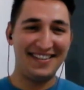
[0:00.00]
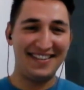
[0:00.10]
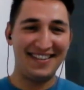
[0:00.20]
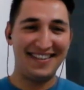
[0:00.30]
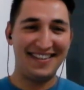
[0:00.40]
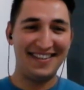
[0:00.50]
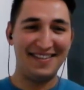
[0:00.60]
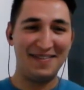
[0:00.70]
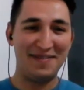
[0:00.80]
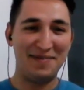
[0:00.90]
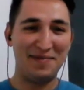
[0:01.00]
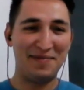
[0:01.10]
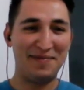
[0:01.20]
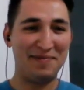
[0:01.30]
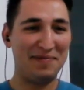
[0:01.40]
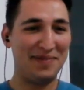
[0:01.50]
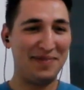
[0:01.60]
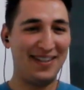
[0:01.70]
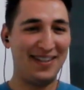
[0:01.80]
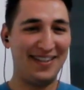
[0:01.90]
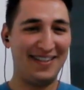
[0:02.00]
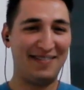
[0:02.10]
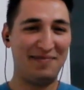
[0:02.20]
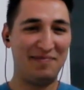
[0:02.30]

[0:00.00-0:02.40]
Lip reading: (not speaking)